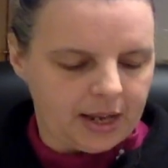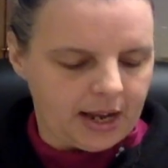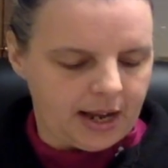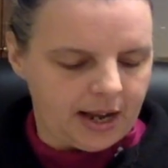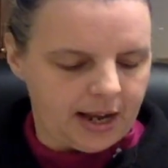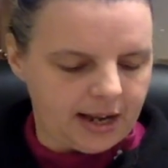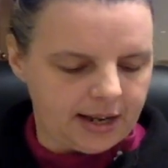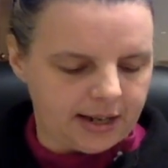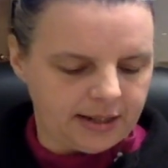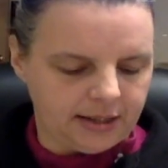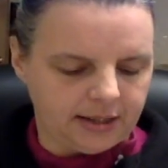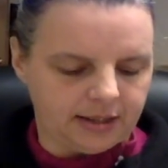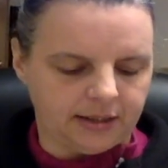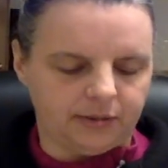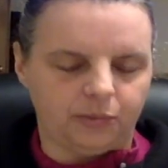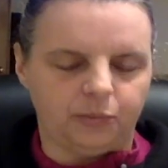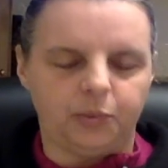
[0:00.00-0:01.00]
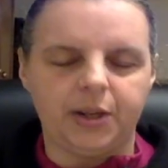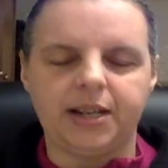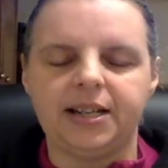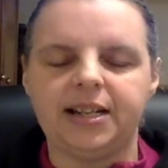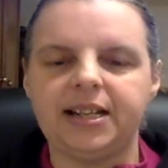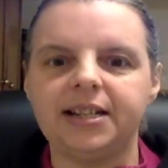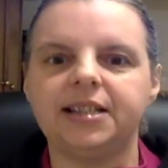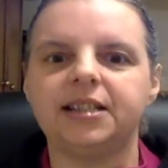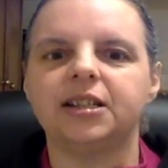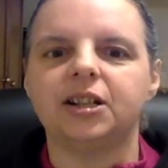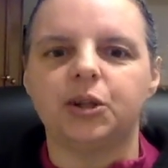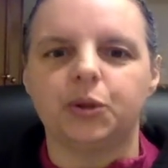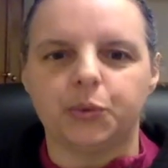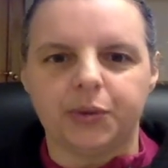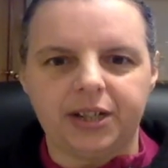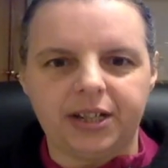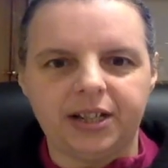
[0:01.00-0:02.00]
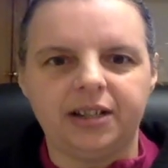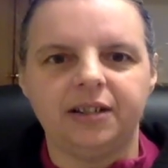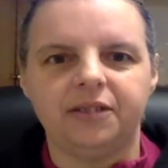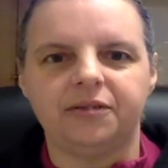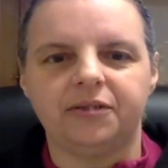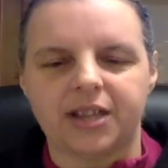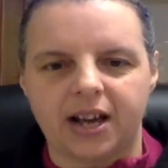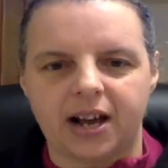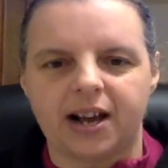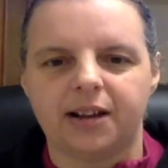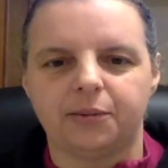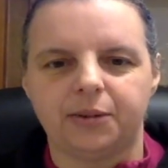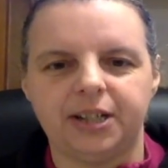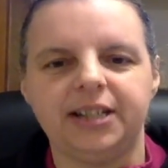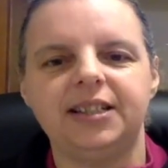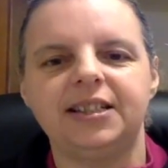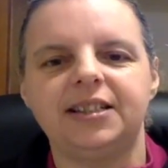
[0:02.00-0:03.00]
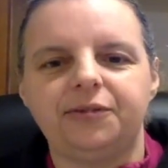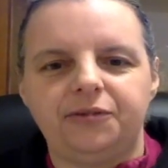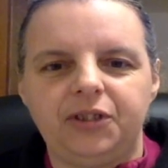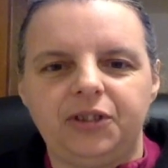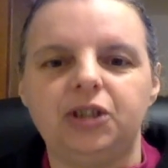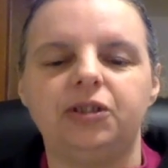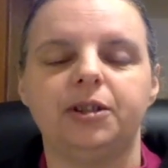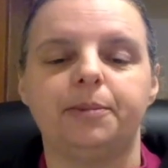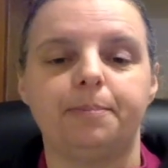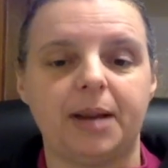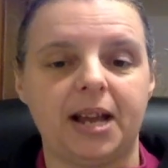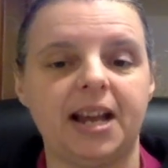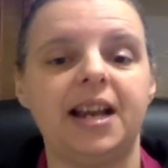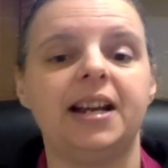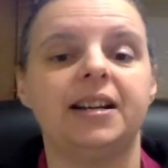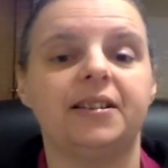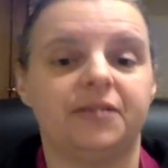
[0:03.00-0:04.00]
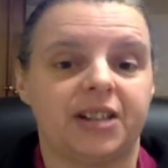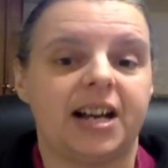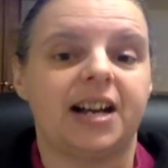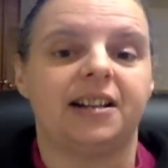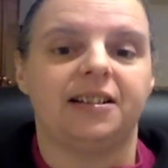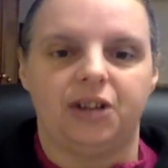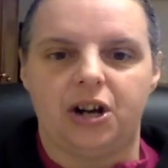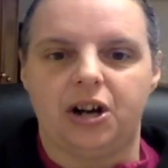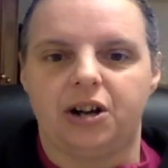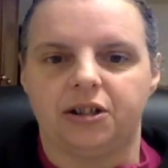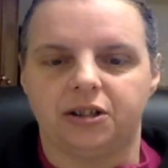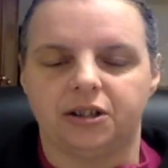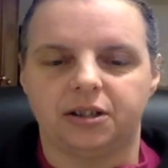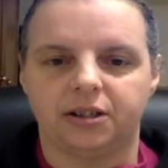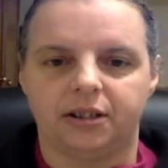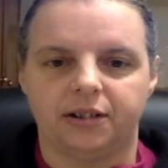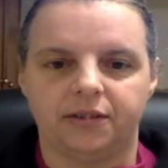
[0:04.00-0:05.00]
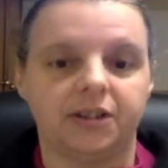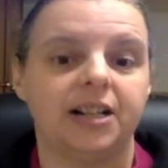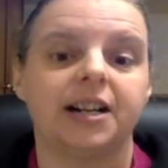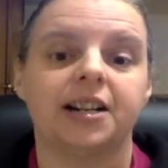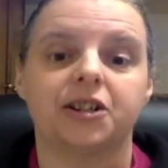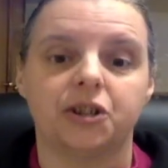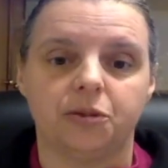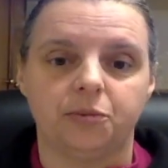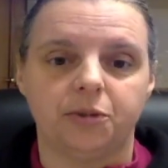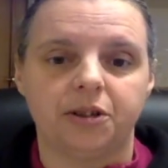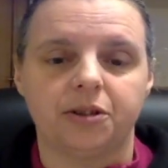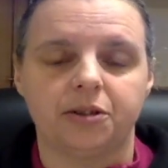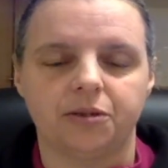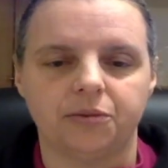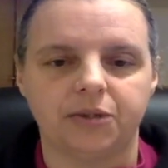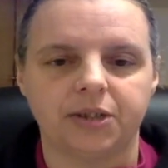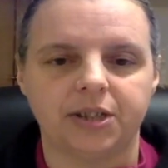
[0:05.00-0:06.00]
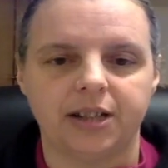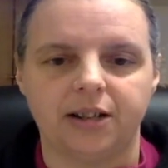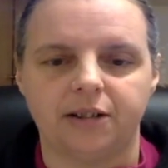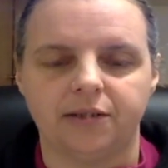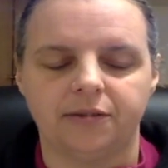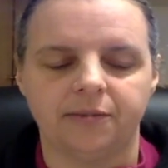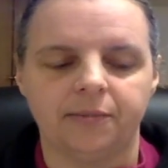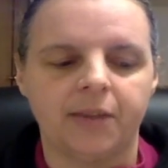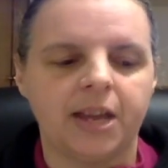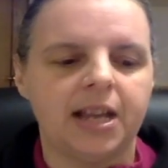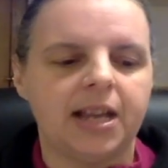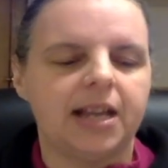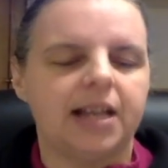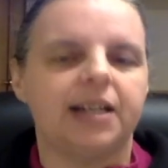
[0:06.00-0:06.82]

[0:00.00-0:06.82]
And we need to grieve that. We need to feel the pain of that loss of connection with our own self.